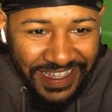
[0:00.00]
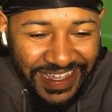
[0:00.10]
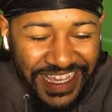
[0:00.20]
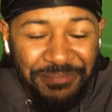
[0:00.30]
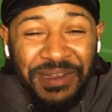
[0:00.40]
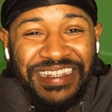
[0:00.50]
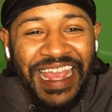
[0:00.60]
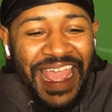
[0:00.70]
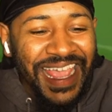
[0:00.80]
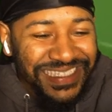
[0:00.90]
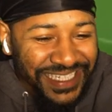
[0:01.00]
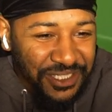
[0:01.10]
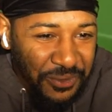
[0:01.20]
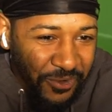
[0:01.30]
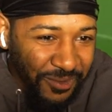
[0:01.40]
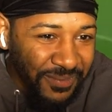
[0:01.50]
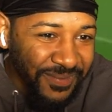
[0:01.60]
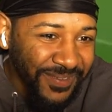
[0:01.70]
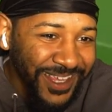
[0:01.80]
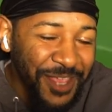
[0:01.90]
he put the hezzies on him.
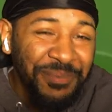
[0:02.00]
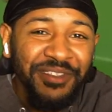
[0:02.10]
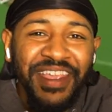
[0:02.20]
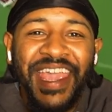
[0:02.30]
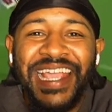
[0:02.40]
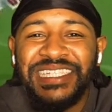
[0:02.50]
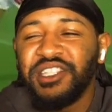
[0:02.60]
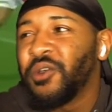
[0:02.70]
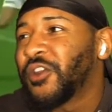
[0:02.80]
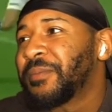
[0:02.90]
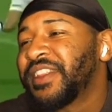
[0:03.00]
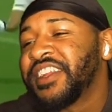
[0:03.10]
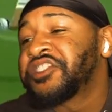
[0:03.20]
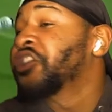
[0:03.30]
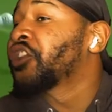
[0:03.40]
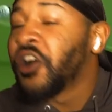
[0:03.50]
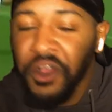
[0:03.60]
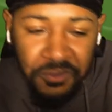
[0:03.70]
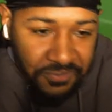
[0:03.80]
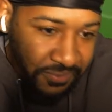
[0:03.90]
He put the hezzies on him and then took
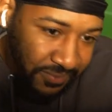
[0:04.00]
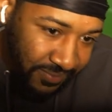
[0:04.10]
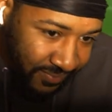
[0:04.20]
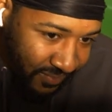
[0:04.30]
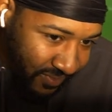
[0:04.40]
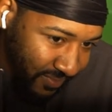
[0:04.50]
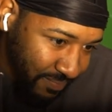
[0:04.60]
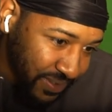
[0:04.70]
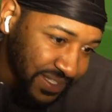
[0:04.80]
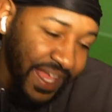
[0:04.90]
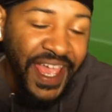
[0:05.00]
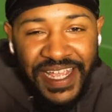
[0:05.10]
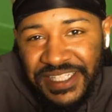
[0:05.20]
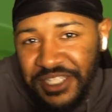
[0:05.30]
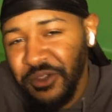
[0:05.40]
off. put the hezzies